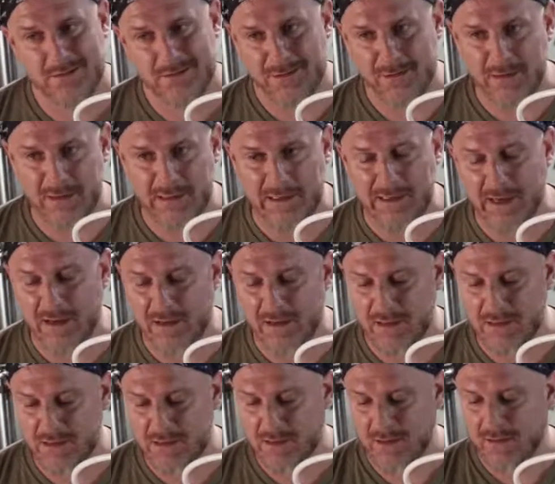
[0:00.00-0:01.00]
30
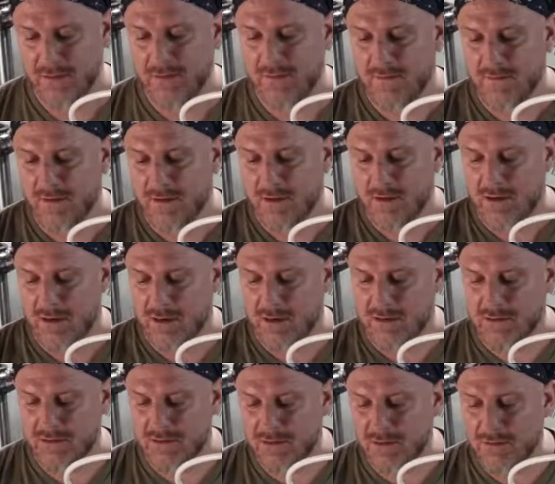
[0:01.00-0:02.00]
gallons
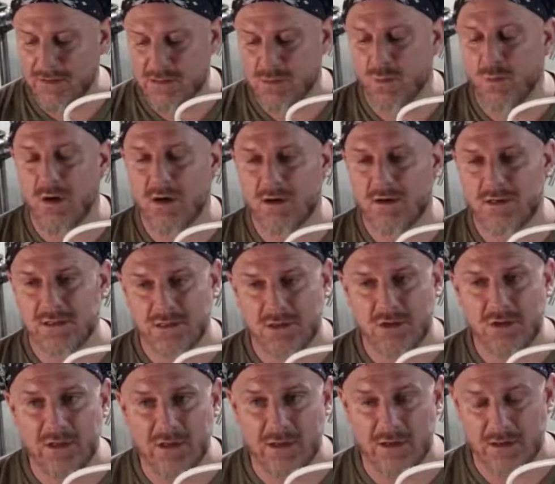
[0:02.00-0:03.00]
until this water is
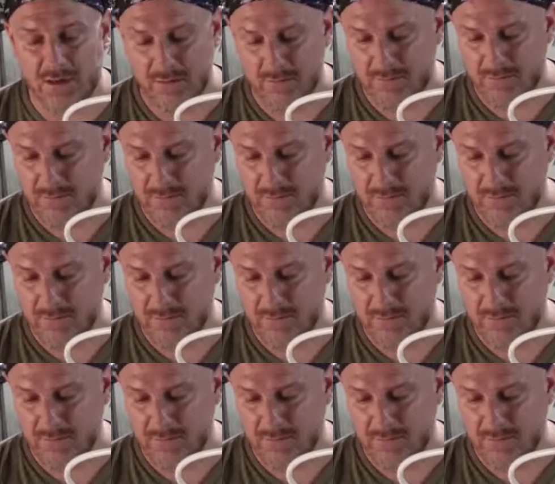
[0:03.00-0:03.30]
clear.